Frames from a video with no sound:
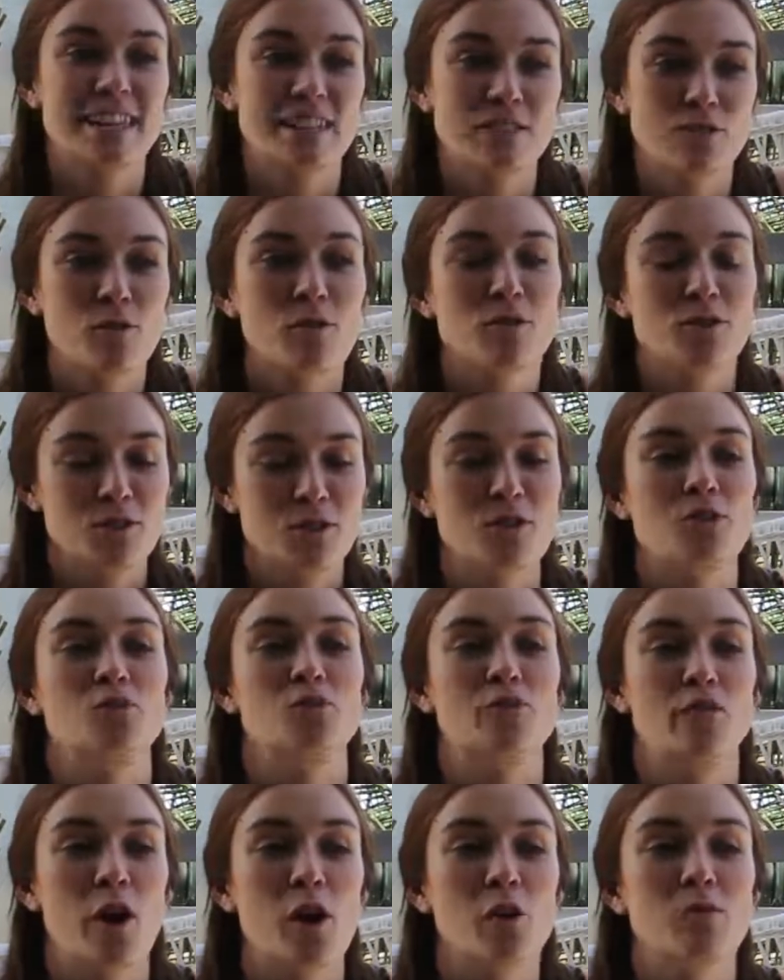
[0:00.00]
it's also
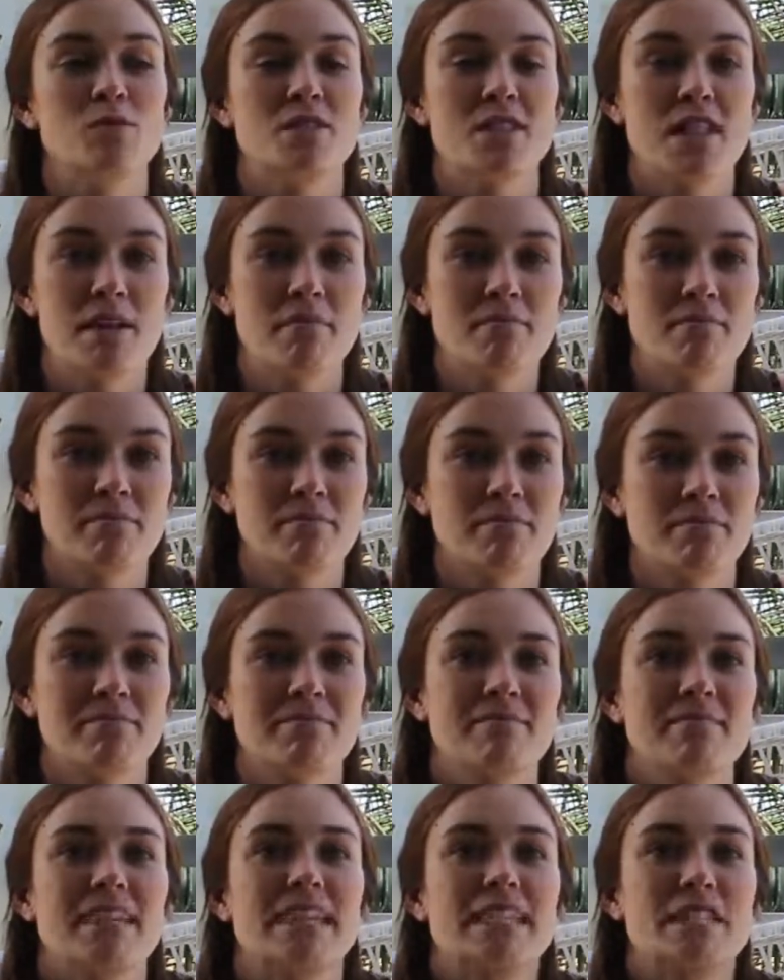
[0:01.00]
sort of helped them
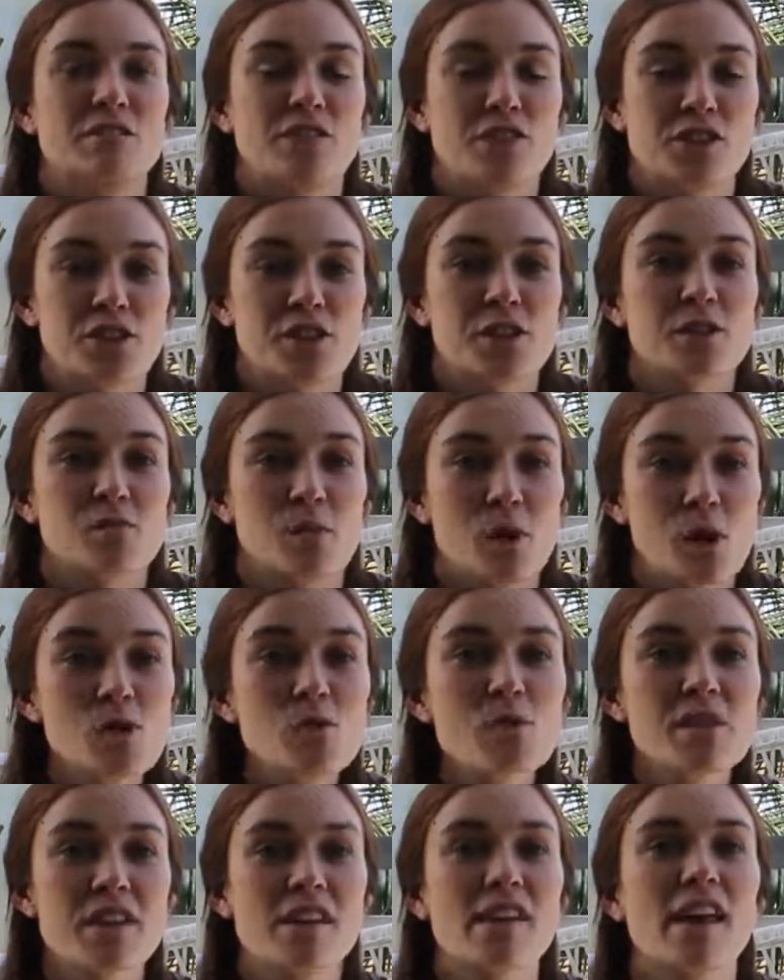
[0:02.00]
individually as
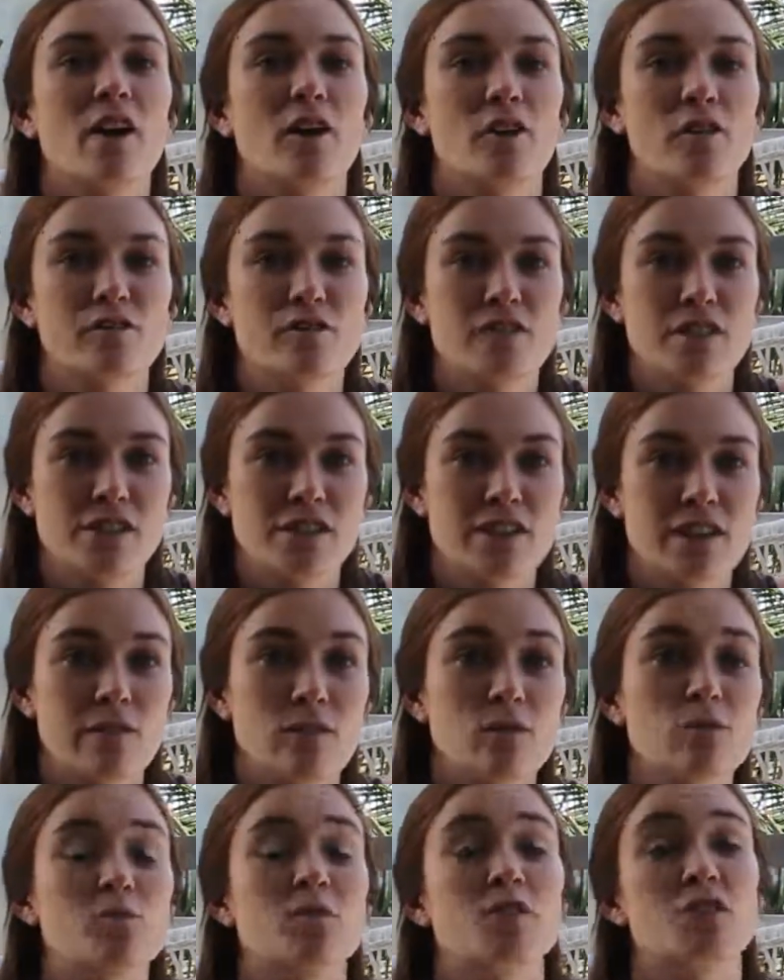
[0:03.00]
well within their own fitness
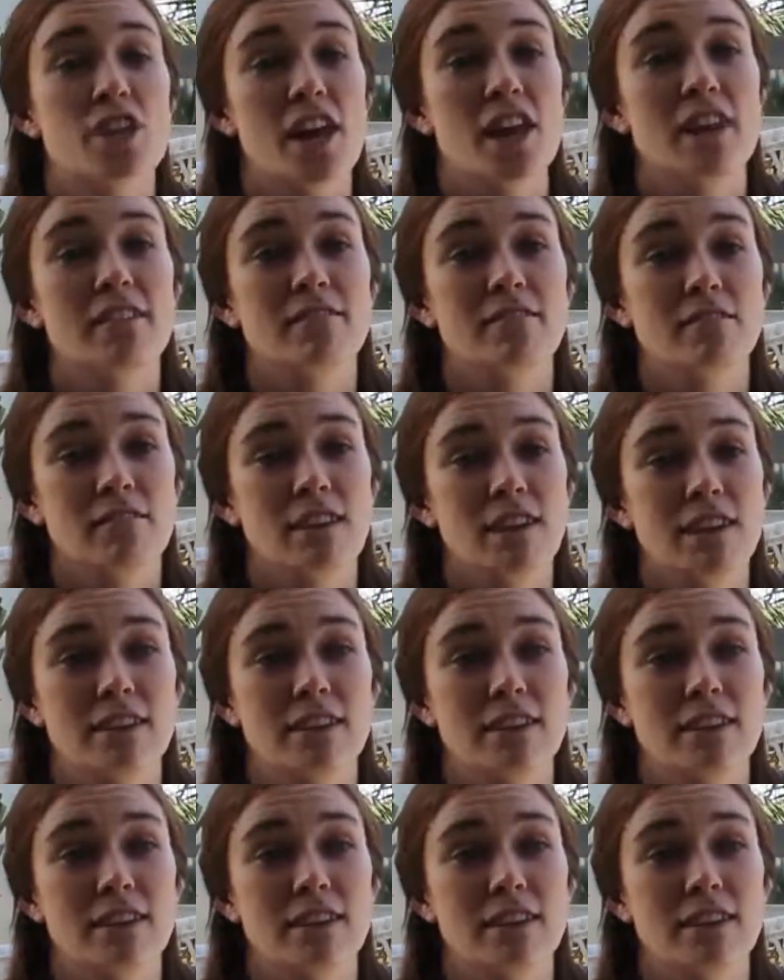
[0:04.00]
levels, which then